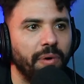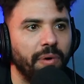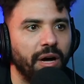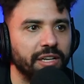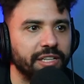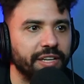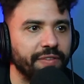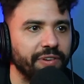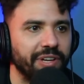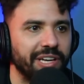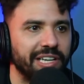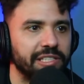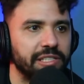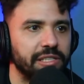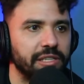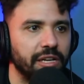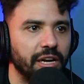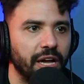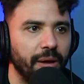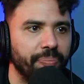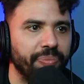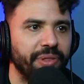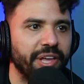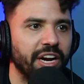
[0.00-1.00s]
I'll give you guys a
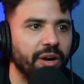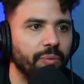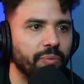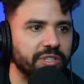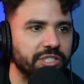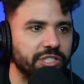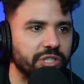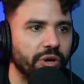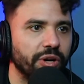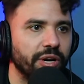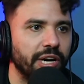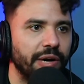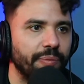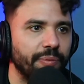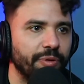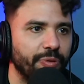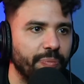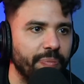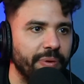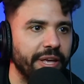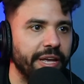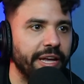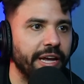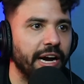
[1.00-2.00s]
little update on what's going on
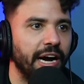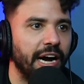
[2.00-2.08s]
with me.